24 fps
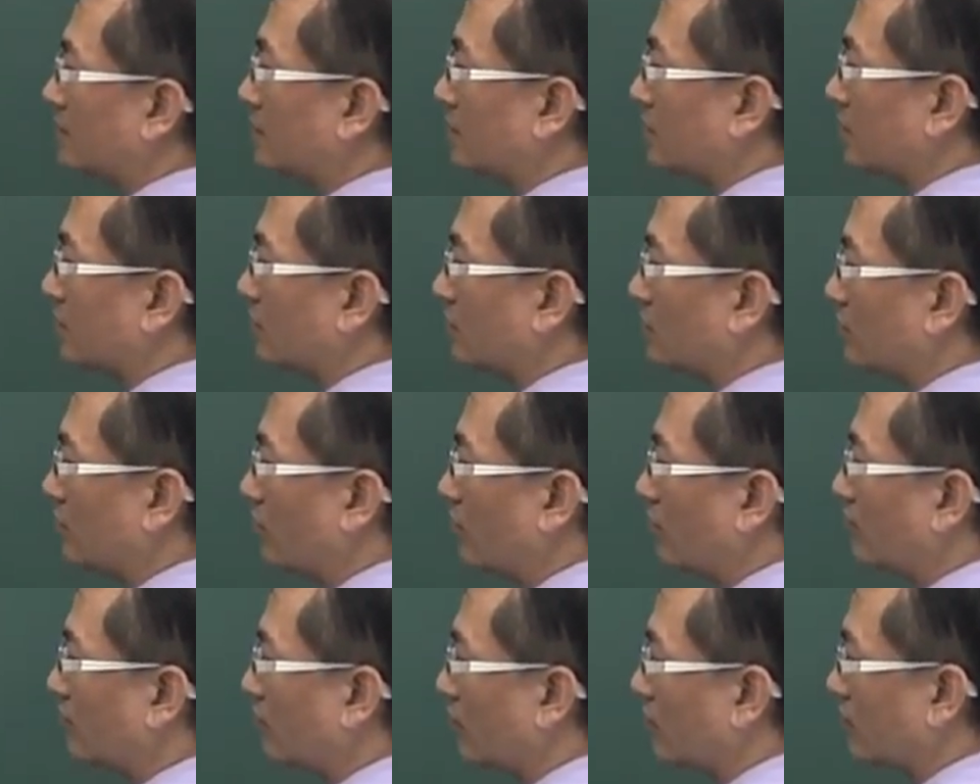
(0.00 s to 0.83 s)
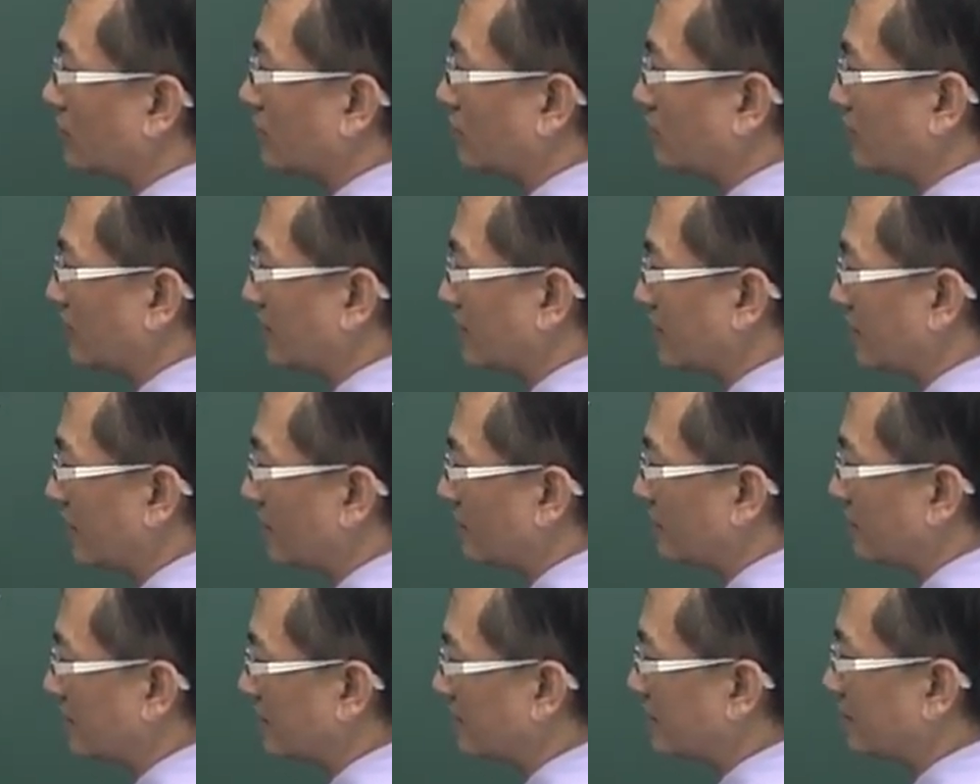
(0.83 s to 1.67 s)
So overall, the
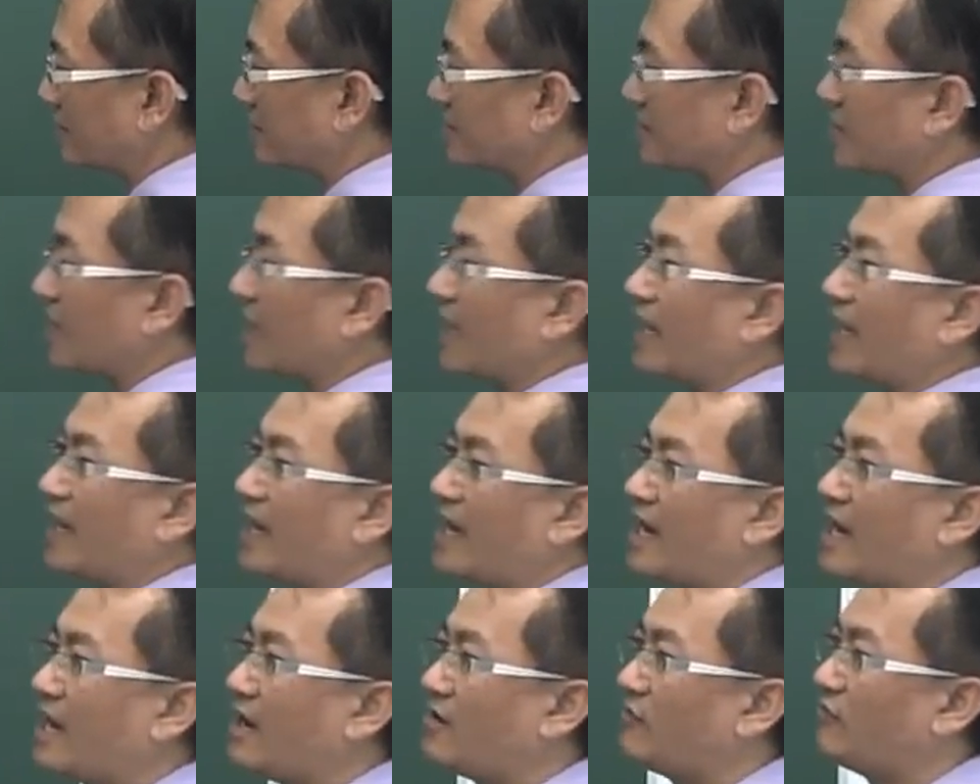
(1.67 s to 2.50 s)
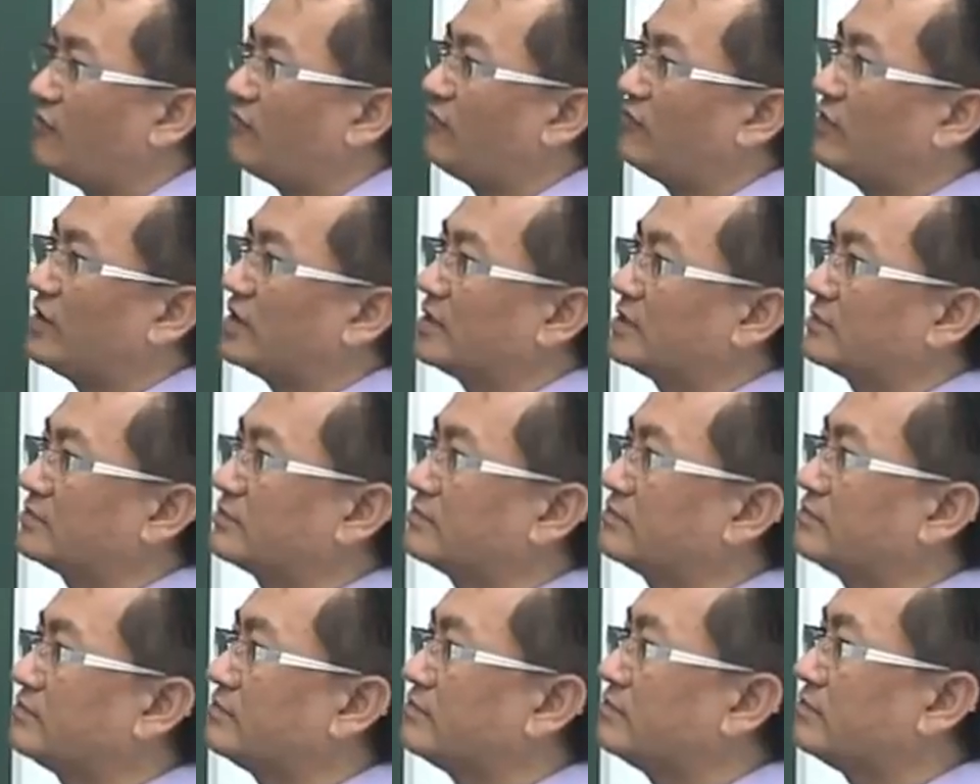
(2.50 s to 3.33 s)
result is just half.
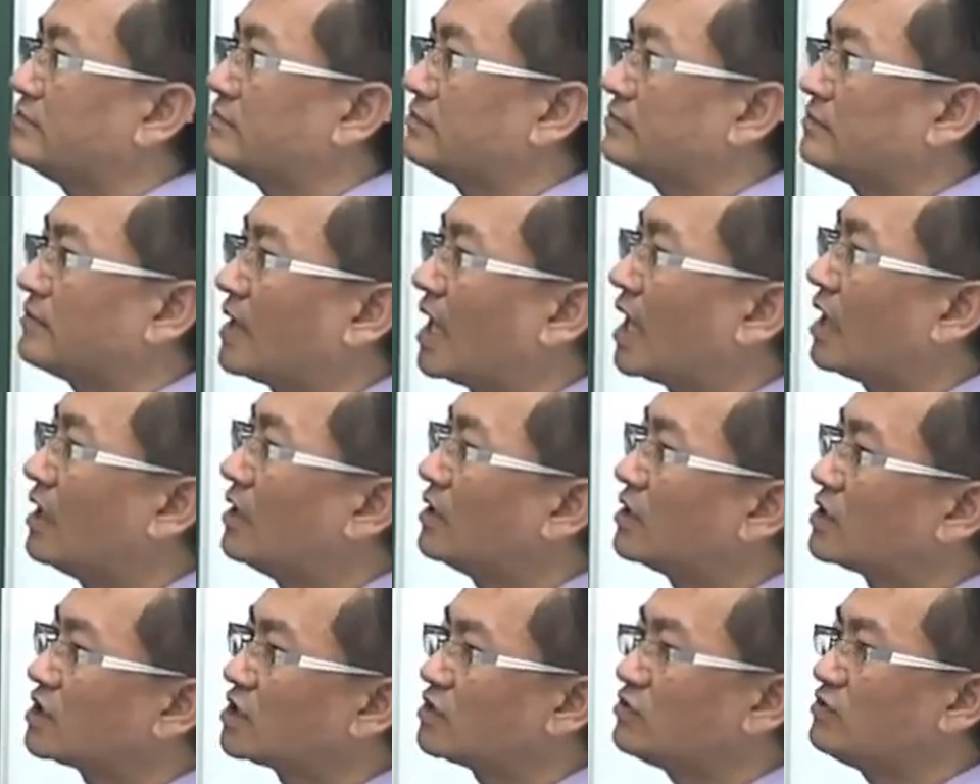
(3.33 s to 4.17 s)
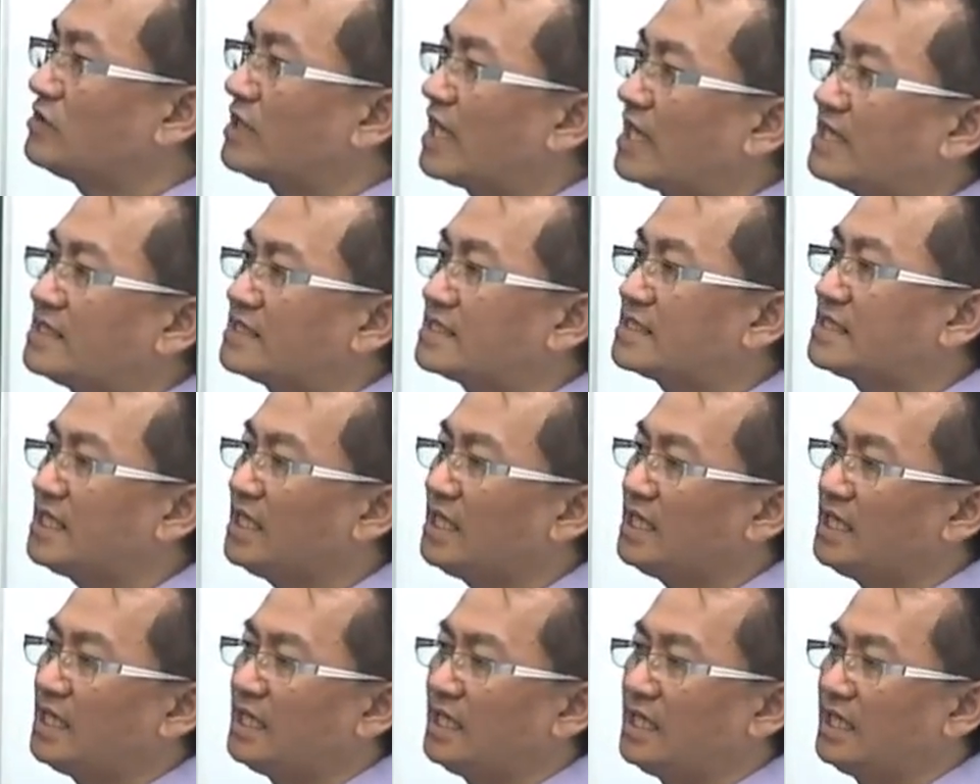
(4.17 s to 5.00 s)
So you can
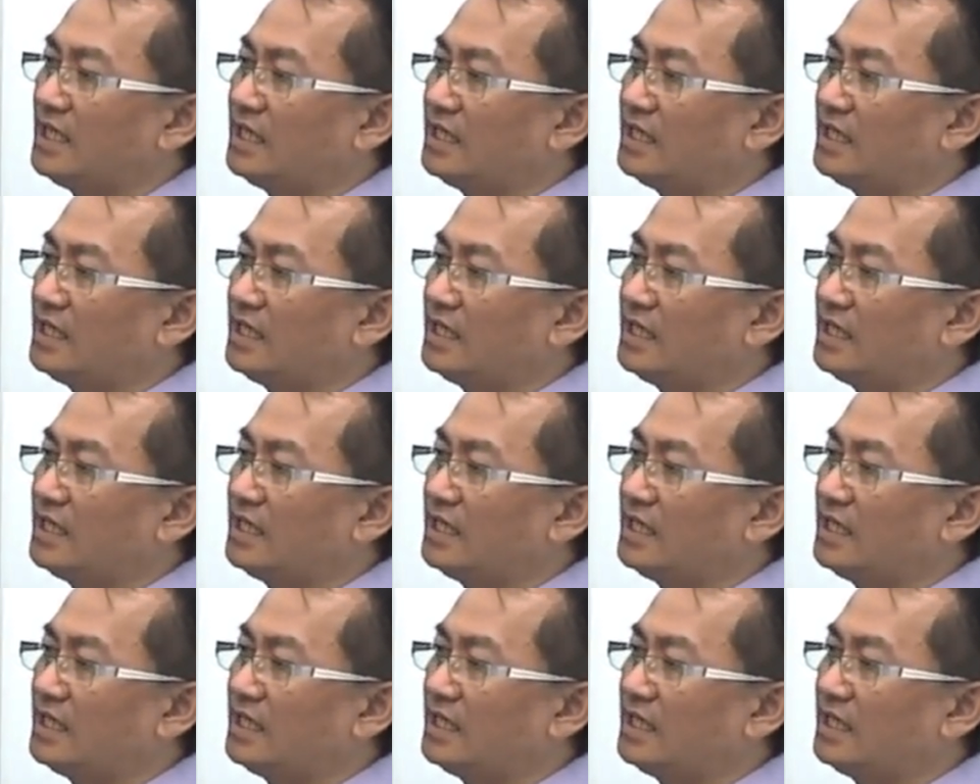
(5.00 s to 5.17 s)
see,